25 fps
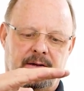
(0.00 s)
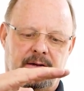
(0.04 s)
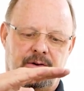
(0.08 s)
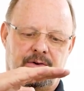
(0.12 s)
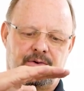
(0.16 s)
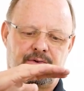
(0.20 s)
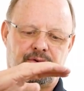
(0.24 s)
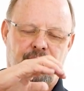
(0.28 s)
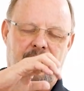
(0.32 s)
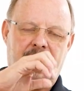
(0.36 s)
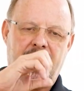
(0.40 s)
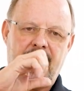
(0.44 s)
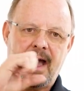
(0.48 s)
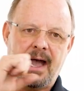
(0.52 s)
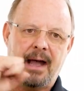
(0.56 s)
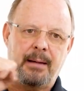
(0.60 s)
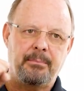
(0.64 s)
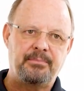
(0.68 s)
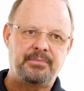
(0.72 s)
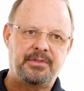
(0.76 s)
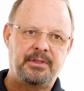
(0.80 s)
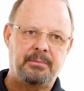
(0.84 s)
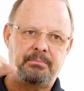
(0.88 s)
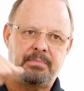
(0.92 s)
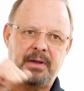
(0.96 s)

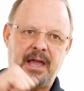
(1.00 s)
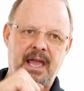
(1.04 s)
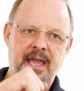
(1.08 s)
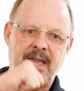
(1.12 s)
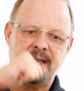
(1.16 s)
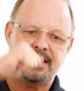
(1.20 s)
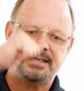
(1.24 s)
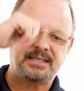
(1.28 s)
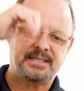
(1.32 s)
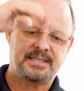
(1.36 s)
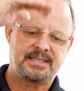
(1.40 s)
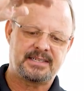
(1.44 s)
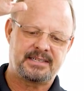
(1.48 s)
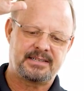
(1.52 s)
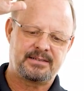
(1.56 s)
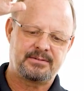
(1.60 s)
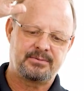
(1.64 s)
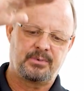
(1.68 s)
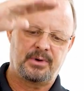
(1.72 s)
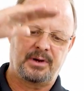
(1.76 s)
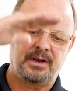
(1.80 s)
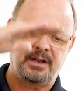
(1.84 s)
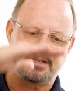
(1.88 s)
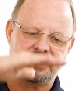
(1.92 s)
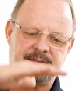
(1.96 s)
grab the paste
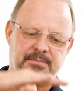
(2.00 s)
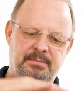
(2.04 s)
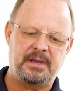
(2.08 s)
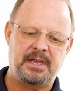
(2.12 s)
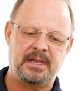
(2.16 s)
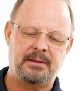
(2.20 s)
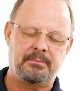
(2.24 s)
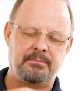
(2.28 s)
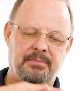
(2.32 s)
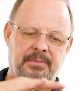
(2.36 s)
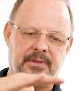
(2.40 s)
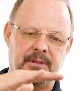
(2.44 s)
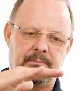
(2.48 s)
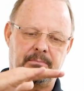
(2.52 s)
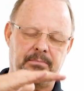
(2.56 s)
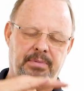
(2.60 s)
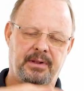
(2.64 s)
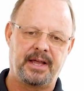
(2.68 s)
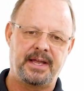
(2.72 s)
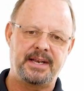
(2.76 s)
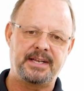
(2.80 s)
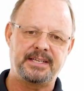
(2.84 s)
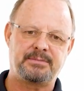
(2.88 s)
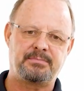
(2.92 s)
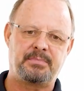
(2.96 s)
when the
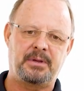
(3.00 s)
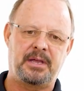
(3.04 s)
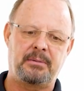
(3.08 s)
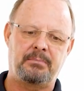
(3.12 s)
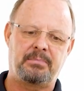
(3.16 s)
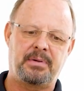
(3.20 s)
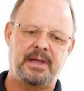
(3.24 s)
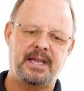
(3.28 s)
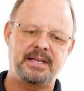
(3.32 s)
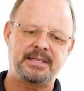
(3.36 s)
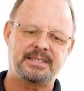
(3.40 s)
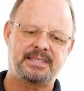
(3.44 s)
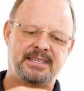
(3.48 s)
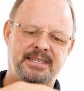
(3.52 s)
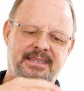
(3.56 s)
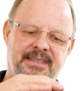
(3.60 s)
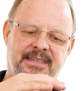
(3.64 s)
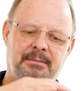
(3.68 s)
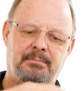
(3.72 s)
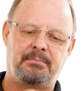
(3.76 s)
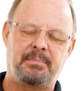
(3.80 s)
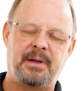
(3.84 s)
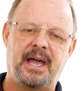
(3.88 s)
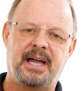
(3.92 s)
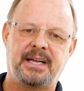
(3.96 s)
plate is being pasted
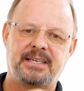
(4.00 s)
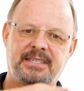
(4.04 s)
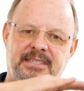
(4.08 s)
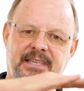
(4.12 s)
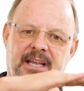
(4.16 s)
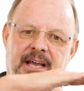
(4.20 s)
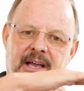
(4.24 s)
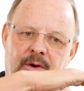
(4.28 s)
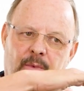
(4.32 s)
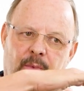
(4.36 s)
the best,